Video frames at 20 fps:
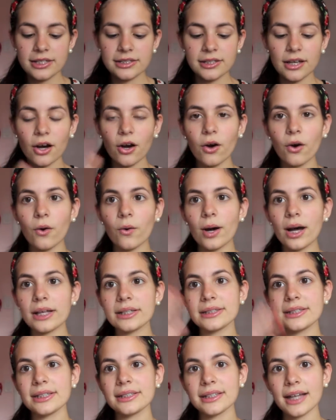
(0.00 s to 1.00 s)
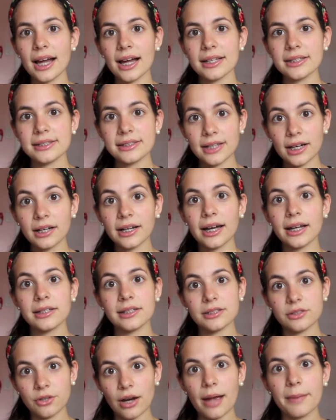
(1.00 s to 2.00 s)
So since I suck at
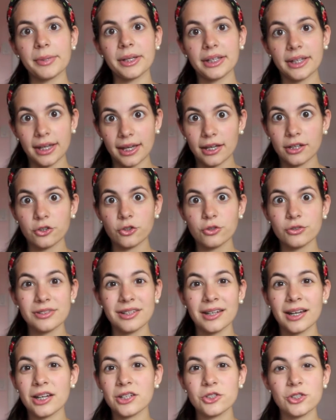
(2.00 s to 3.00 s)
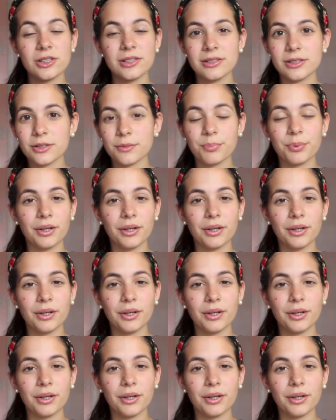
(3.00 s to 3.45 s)
describing candles and I just